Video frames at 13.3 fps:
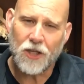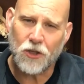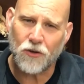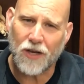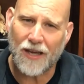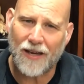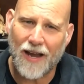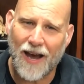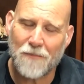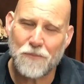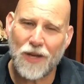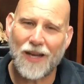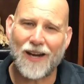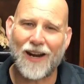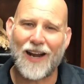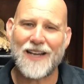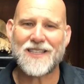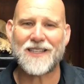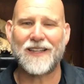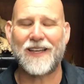You cannot be in an
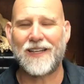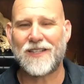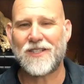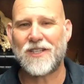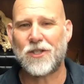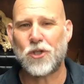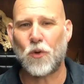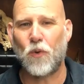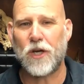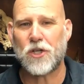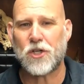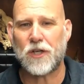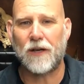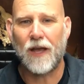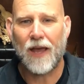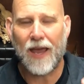isolated situation